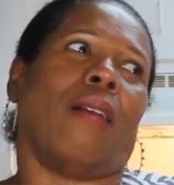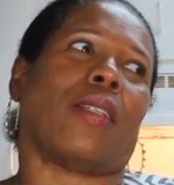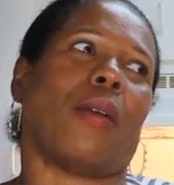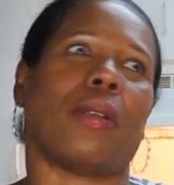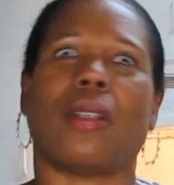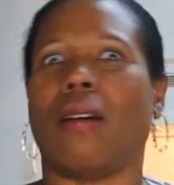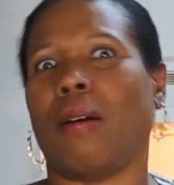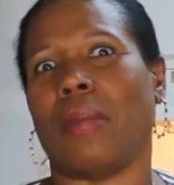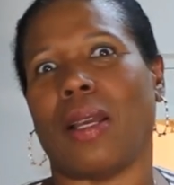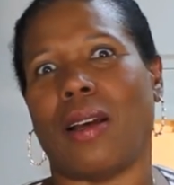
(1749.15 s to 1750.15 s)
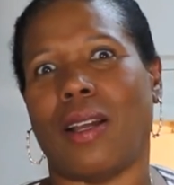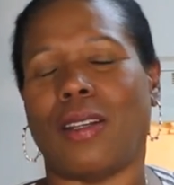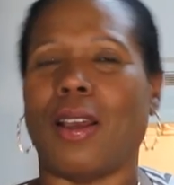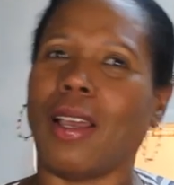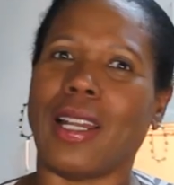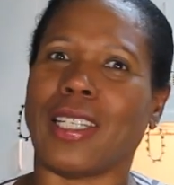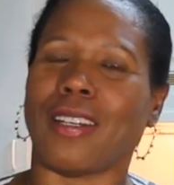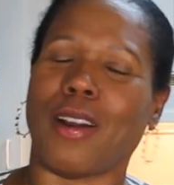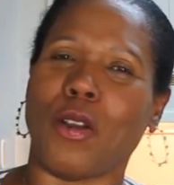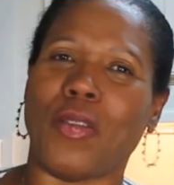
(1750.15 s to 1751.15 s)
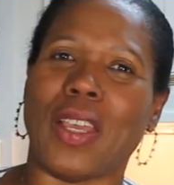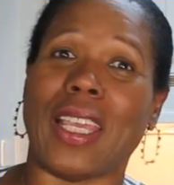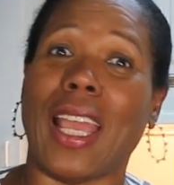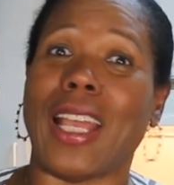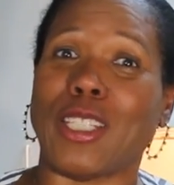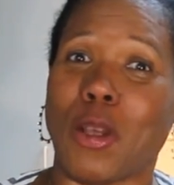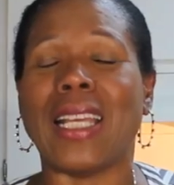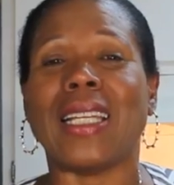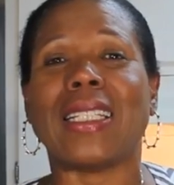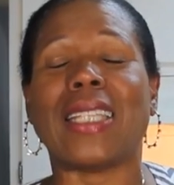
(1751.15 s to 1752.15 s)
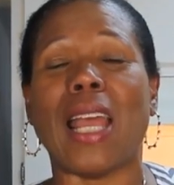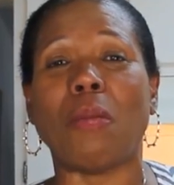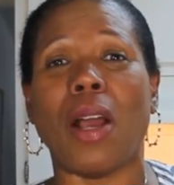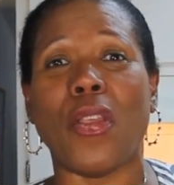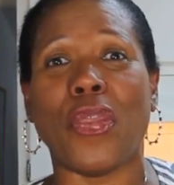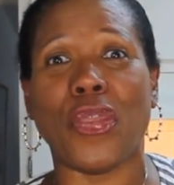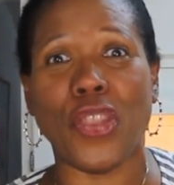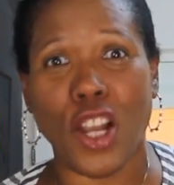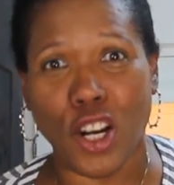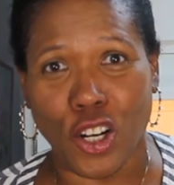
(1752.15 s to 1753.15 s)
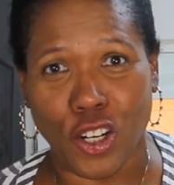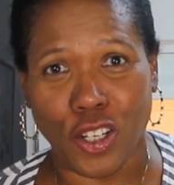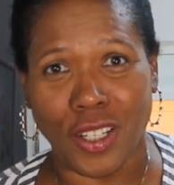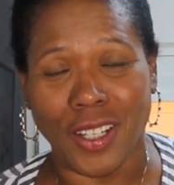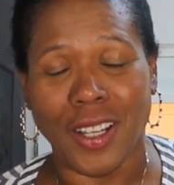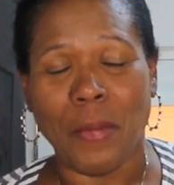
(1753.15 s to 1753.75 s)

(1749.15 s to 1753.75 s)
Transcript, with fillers: So I was like, oh my God, now I gotta start over again. So then my third,